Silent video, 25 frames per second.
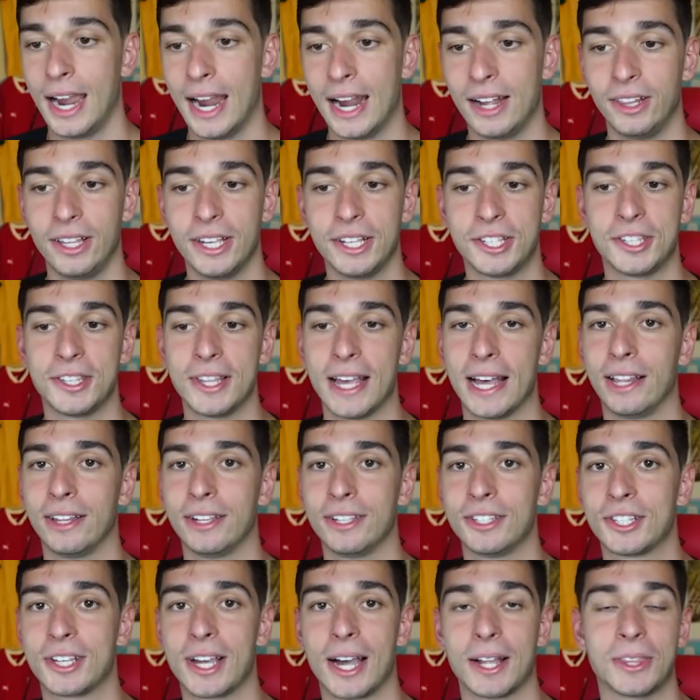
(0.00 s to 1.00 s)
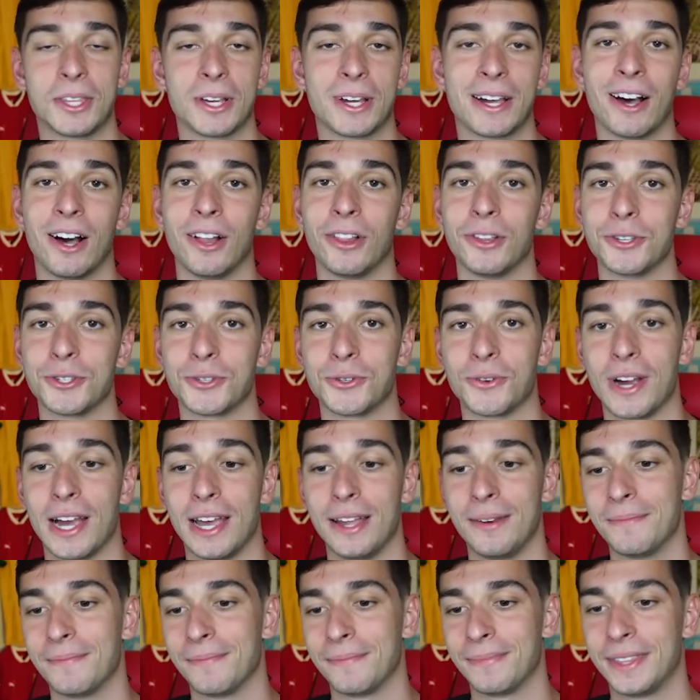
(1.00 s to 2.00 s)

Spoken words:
At least Netherlands got the colors right.